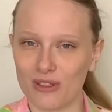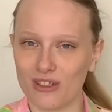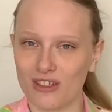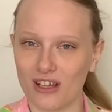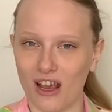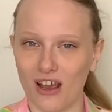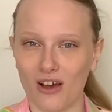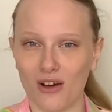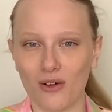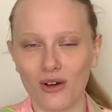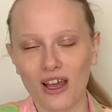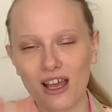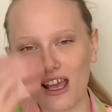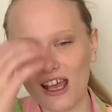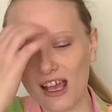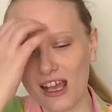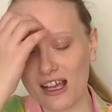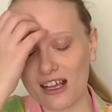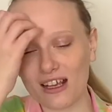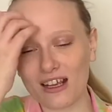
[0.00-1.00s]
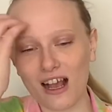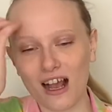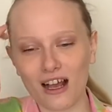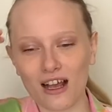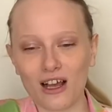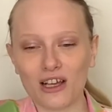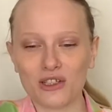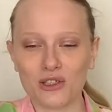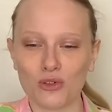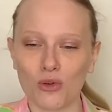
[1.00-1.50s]
So
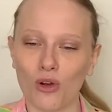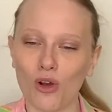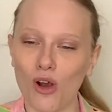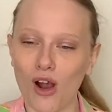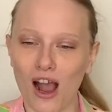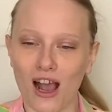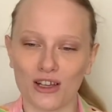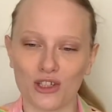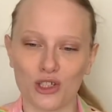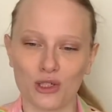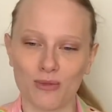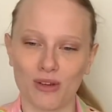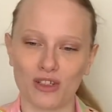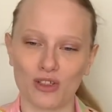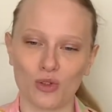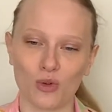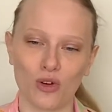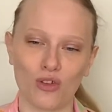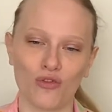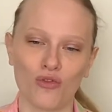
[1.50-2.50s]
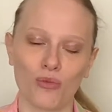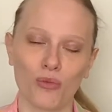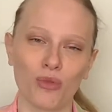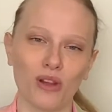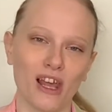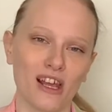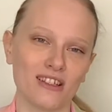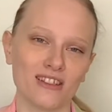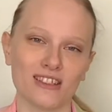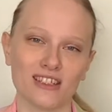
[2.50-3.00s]
historical costuming sort of
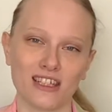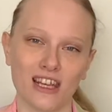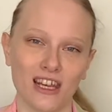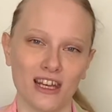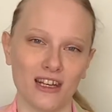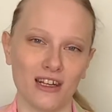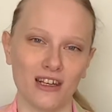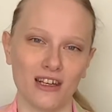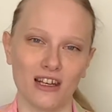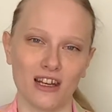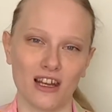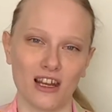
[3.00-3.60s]
blends in